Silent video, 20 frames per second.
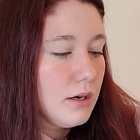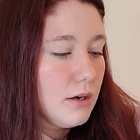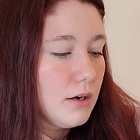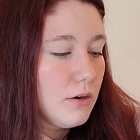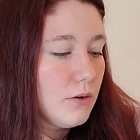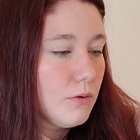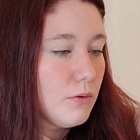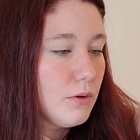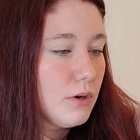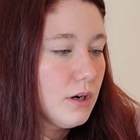
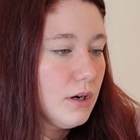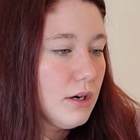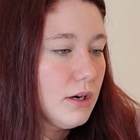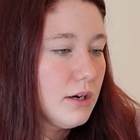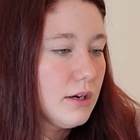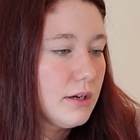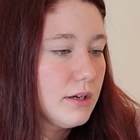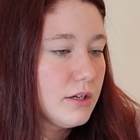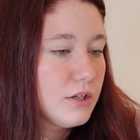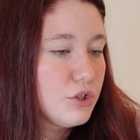
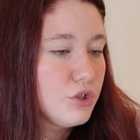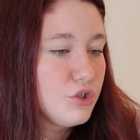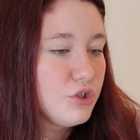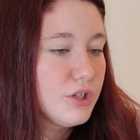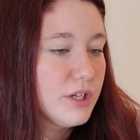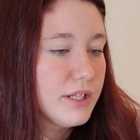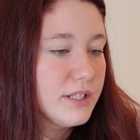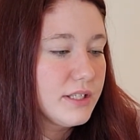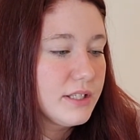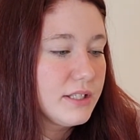or
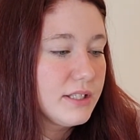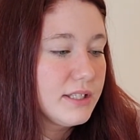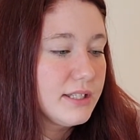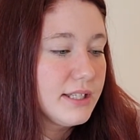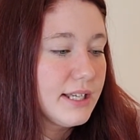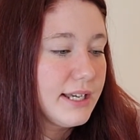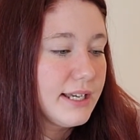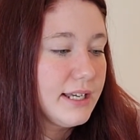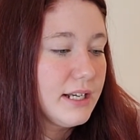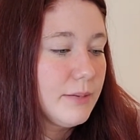just
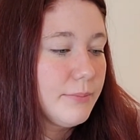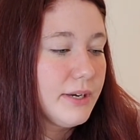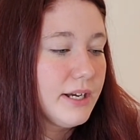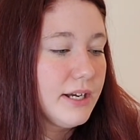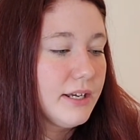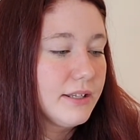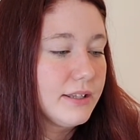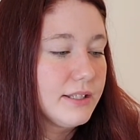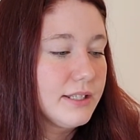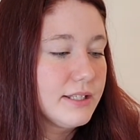saying
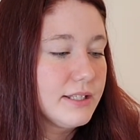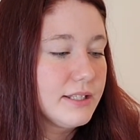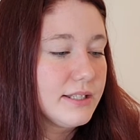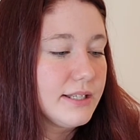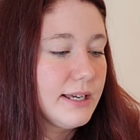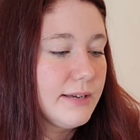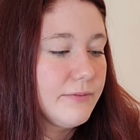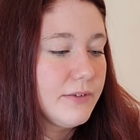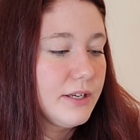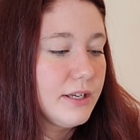about the
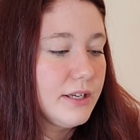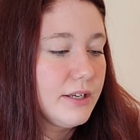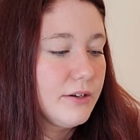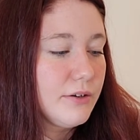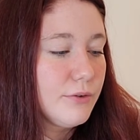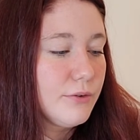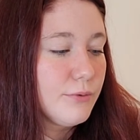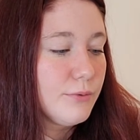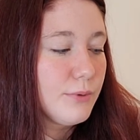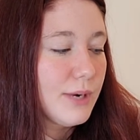7
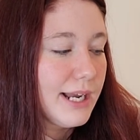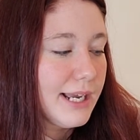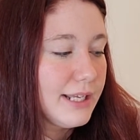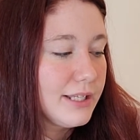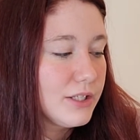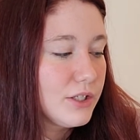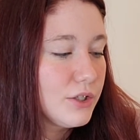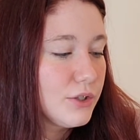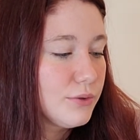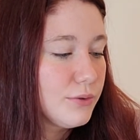
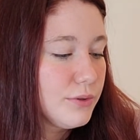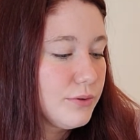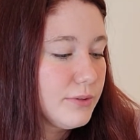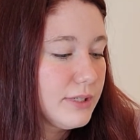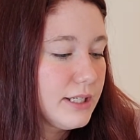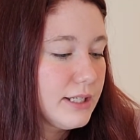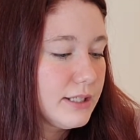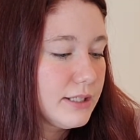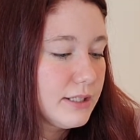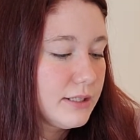rites through
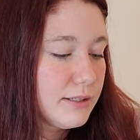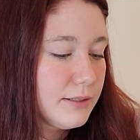it.